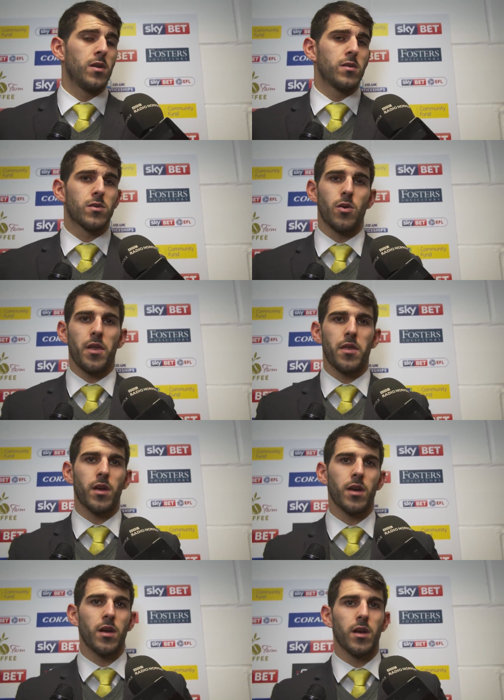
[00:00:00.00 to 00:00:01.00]
So I
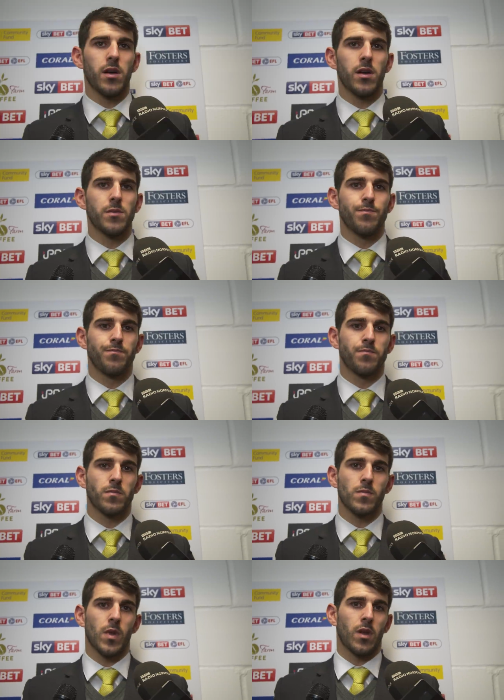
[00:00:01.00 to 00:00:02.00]
think uh,
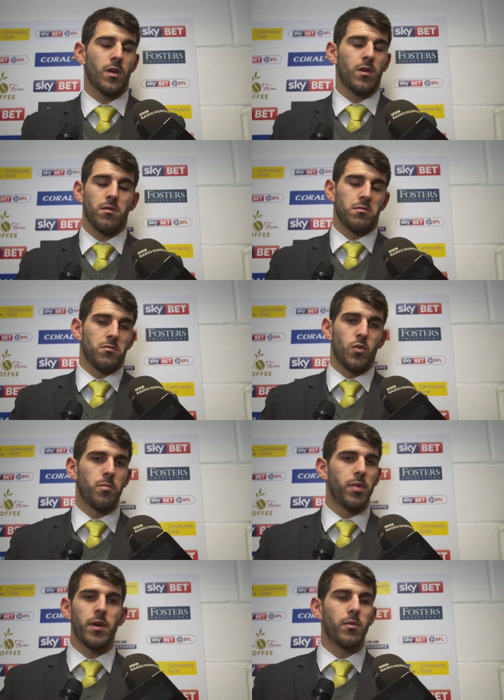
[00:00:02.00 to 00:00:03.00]
we
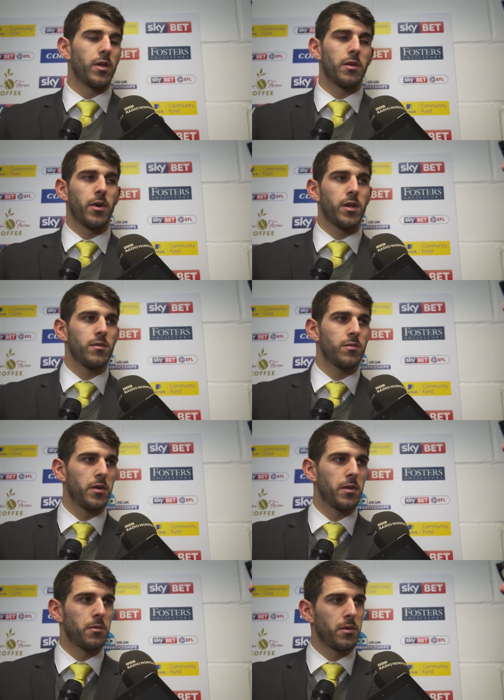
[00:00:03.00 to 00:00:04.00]
play really well,
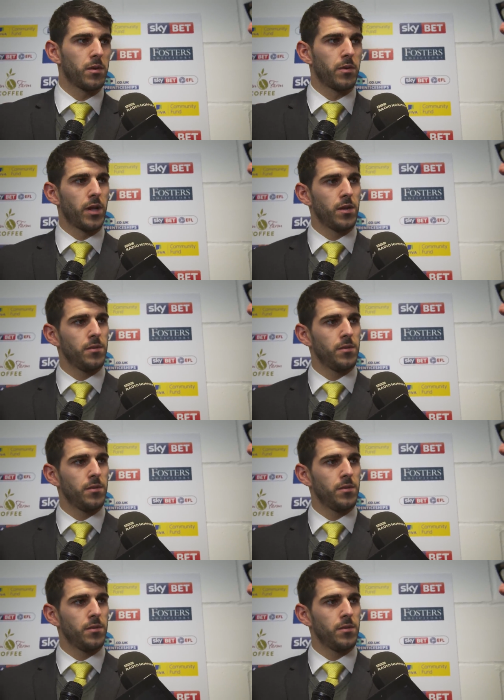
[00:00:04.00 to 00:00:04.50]
really, really well.